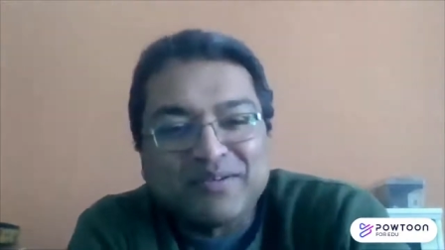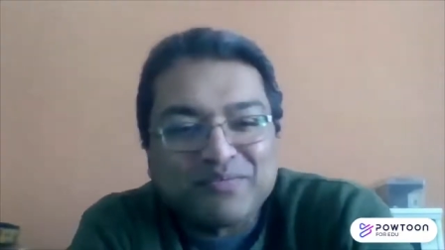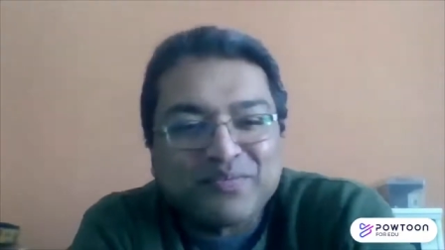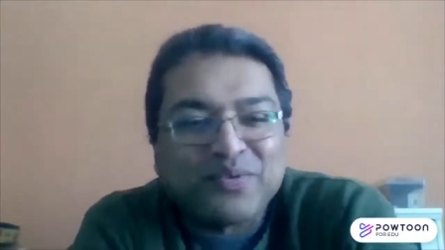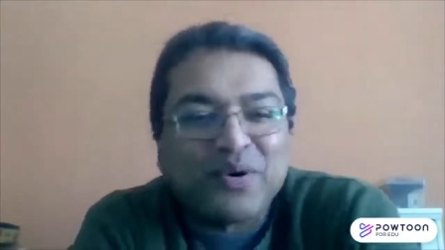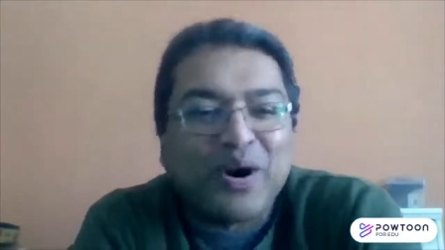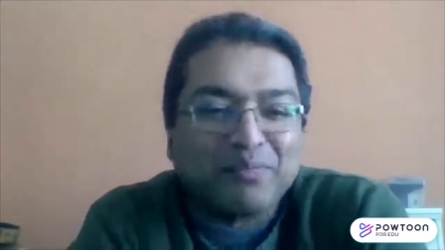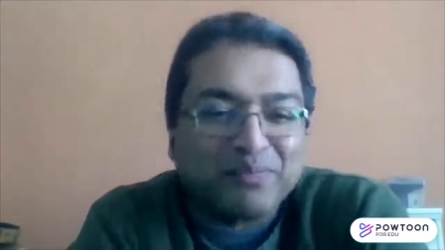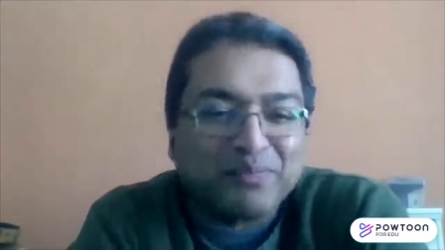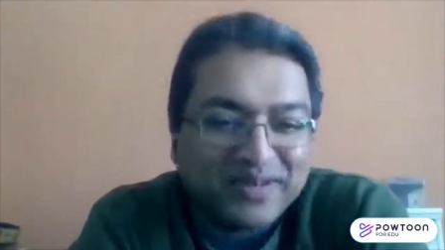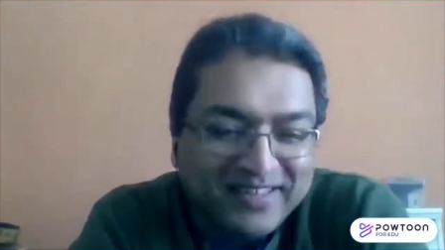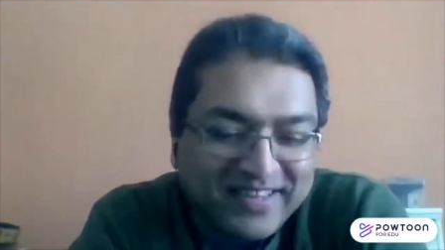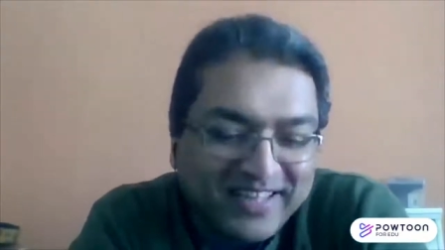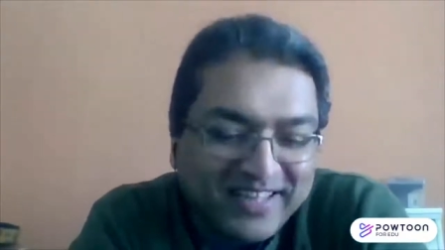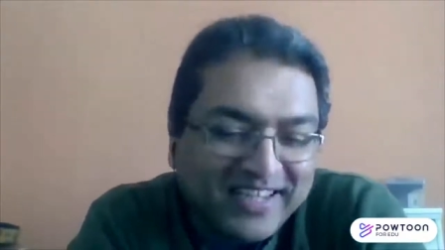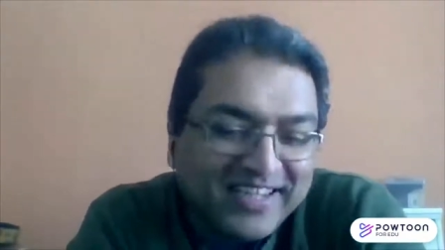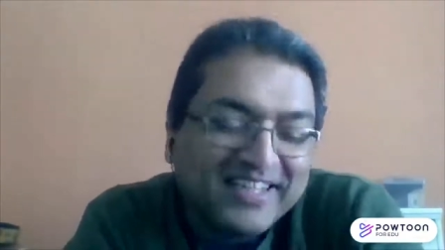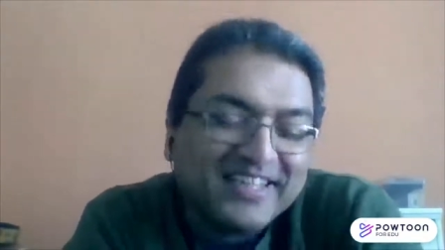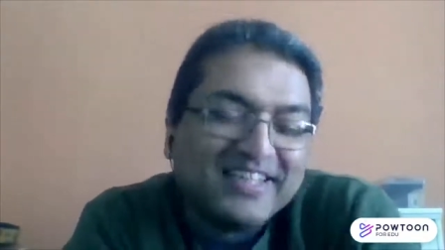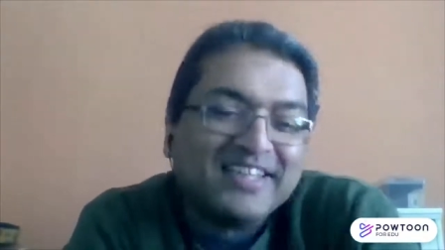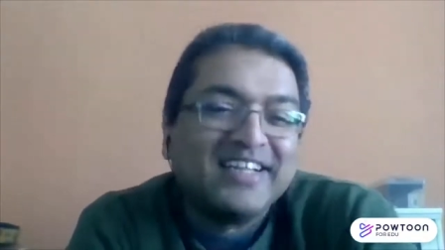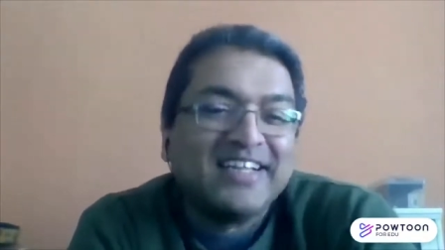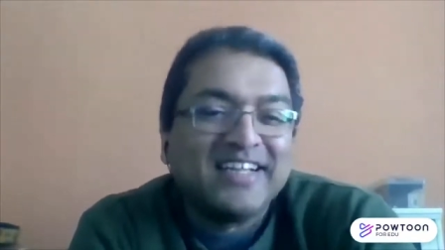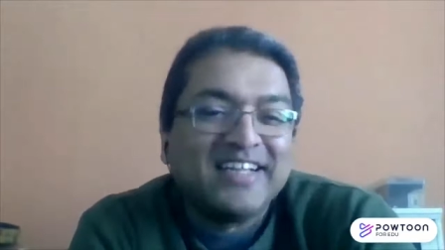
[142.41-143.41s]

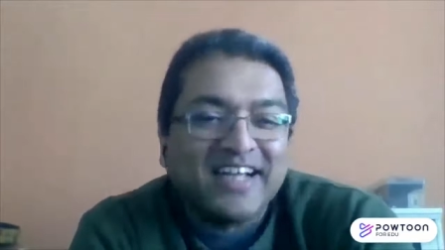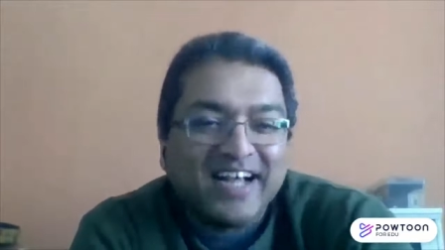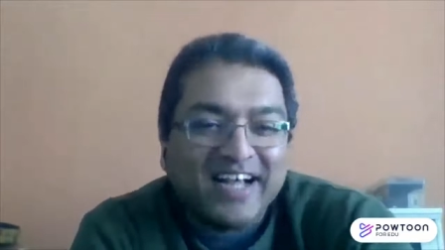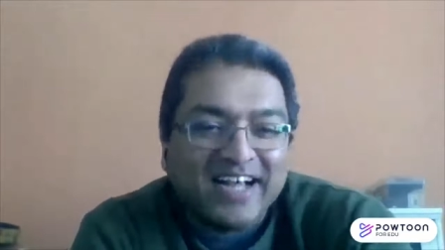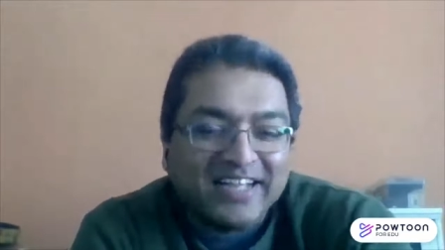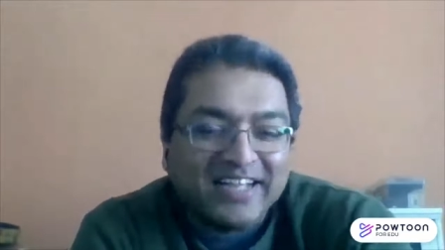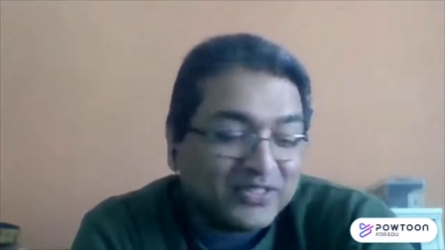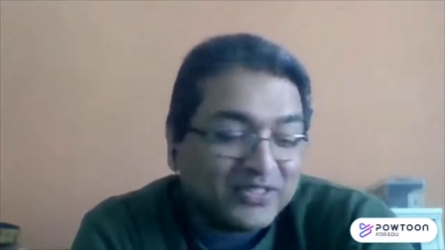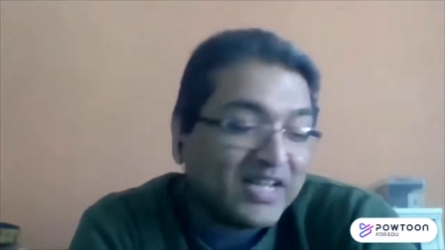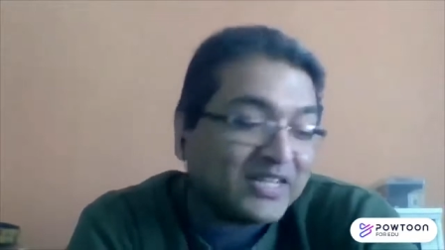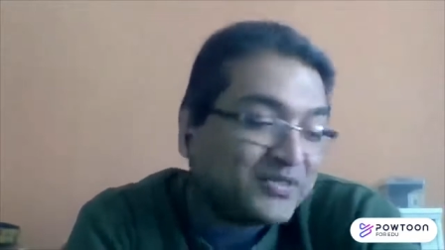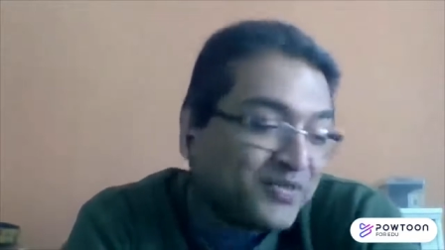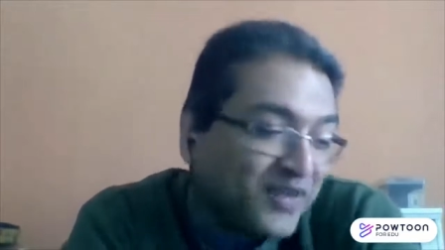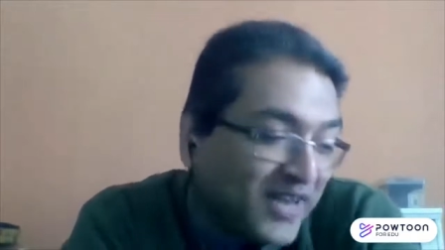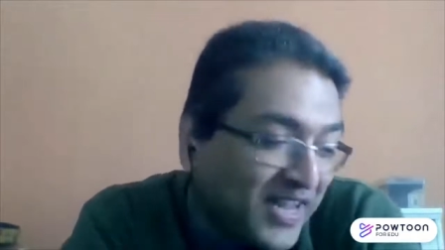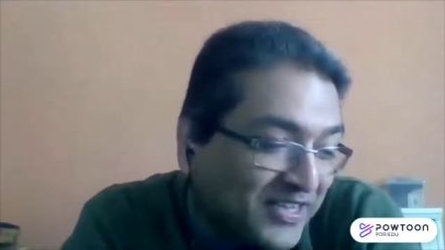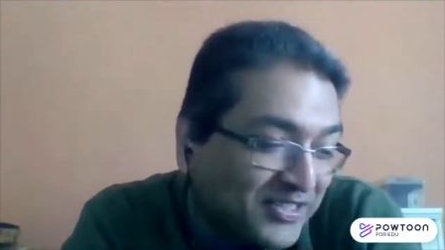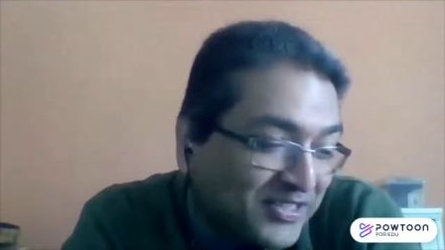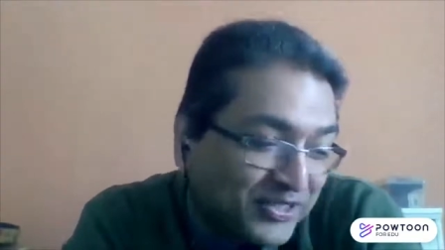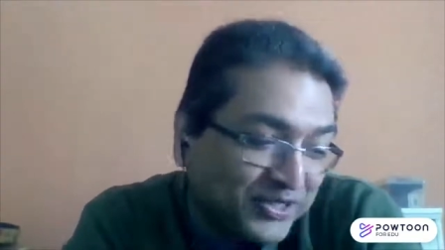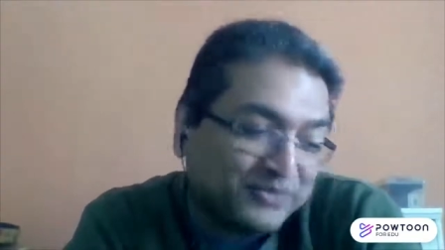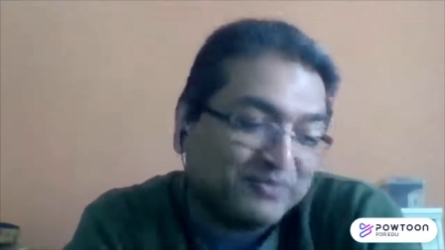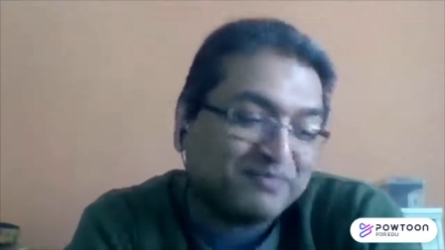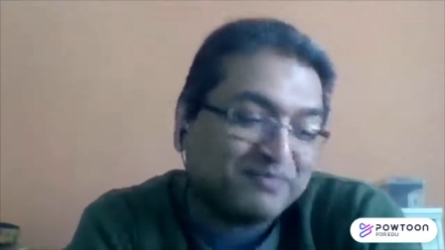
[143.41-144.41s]
properly. Uh, so that's what
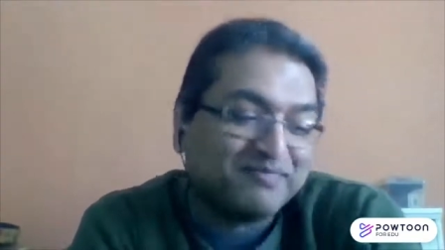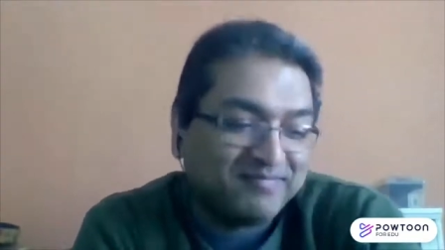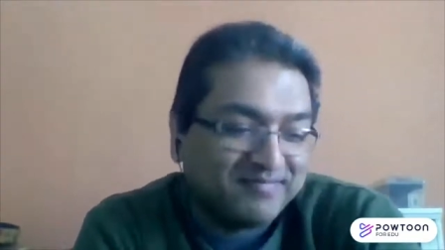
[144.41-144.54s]
I do.